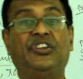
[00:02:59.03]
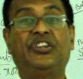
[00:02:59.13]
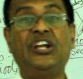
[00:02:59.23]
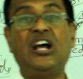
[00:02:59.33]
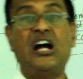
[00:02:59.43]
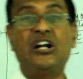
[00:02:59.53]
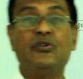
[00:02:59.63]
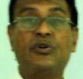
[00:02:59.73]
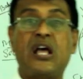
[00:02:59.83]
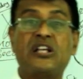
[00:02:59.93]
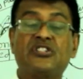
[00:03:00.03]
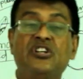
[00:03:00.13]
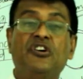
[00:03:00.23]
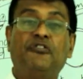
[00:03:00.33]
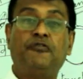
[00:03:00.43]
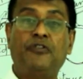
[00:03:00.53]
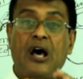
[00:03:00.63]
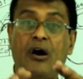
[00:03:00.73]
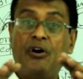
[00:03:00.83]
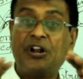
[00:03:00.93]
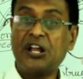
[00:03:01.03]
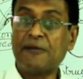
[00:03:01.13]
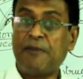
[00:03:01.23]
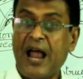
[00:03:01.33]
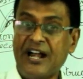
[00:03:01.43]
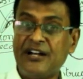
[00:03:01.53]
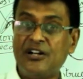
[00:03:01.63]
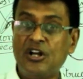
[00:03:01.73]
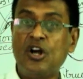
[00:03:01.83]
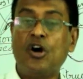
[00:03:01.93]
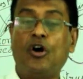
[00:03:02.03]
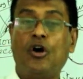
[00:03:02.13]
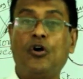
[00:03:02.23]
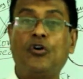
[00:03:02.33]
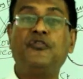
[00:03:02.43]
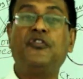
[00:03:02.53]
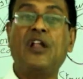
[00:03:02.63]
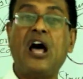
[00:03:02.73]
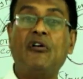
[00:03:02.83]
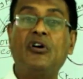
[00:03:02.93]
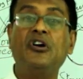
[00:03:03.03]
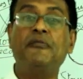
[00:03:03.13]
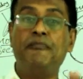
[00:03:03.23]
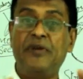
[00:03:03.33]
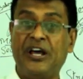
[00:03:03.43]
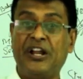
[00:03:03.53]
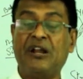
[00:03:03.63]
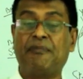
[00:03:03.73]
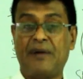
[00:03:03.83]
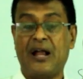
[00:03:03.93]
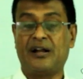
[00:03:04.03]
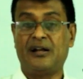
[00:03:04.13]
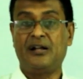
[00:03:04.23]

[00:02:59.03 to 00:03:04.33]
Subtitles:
they are known as flowering plant or flower bearing plant.